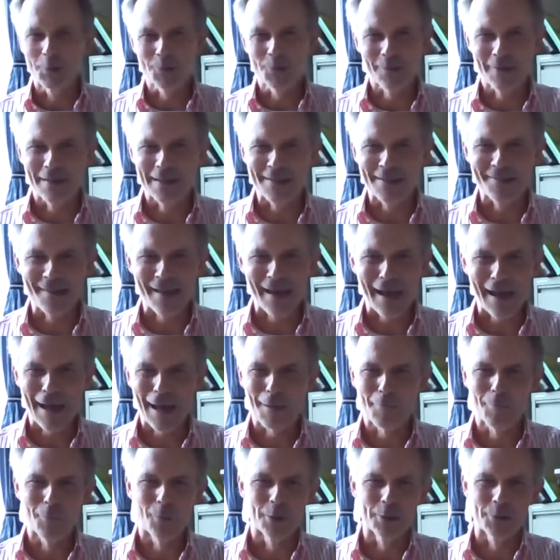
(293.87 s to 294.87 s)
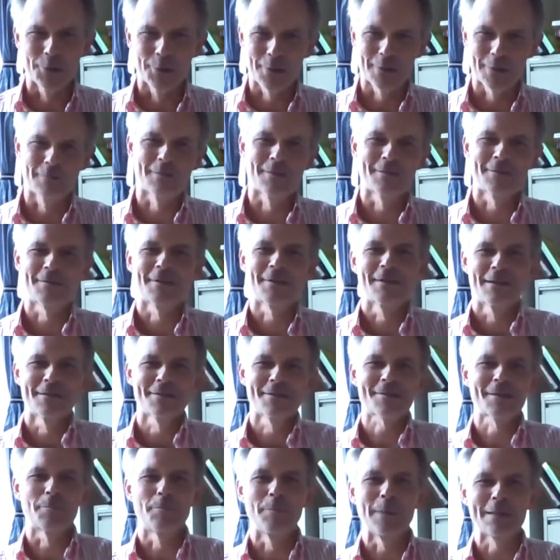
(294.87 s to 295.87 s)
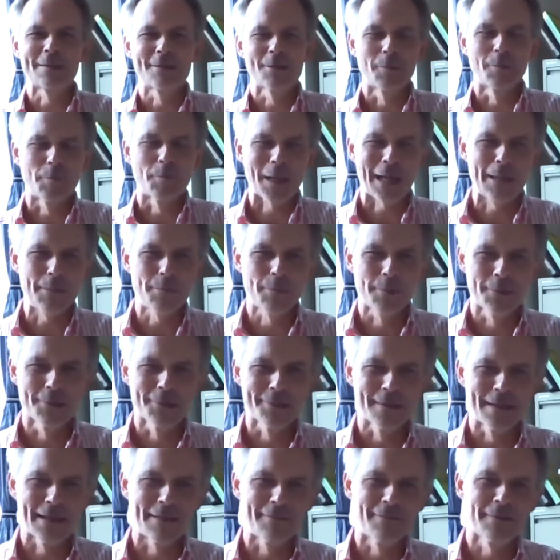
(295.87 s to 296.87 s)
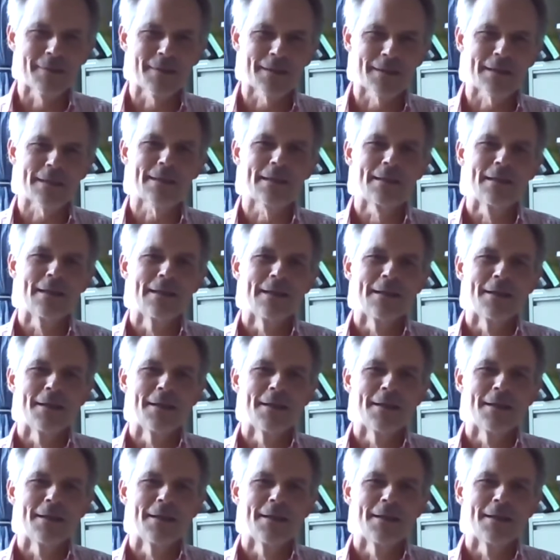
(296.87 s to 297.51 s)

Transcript: go to the exam or you can submit your papers and everything.